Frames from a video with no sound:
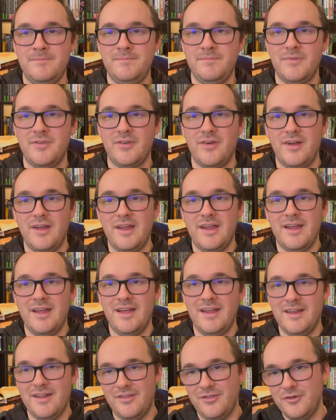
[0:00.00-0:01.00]
sorry, I
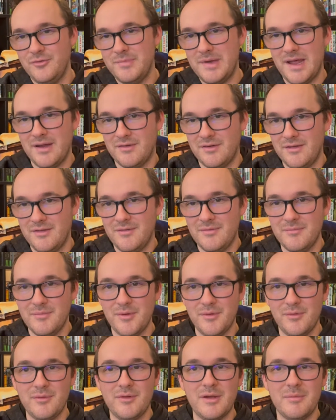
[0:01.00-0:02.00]
had a low battery
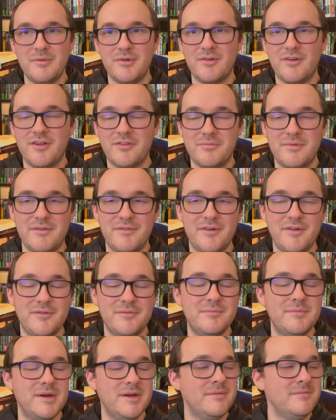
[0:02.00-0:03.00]
mode come across my
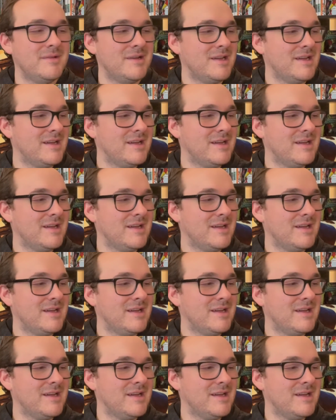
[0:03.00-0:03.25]
phone. But